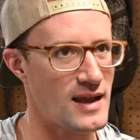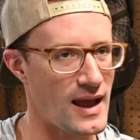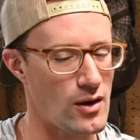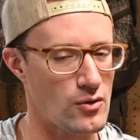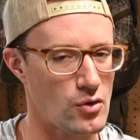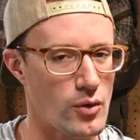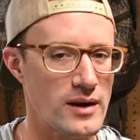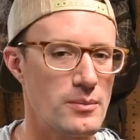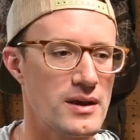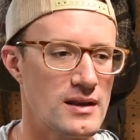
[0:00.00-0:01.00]
down quite
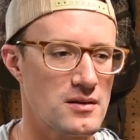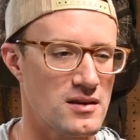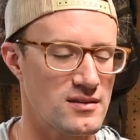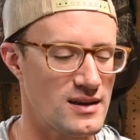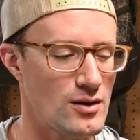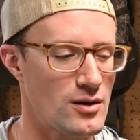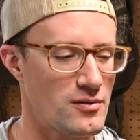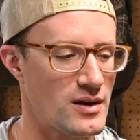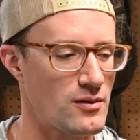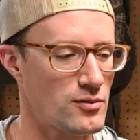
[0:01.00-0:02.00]
a bit, because I know
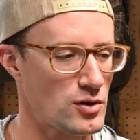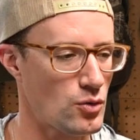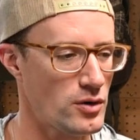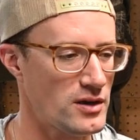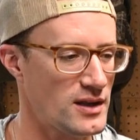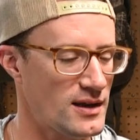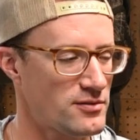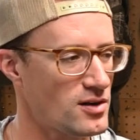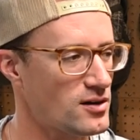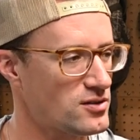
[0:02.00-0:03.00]
I've recorded and
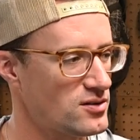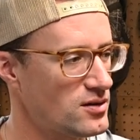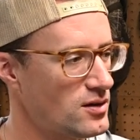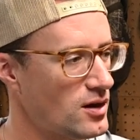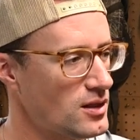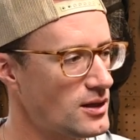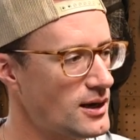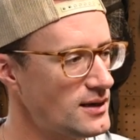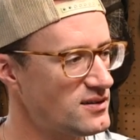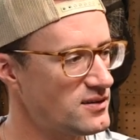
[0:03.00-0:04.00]
I've talked a
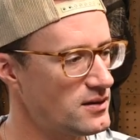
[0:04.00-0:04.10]
lot,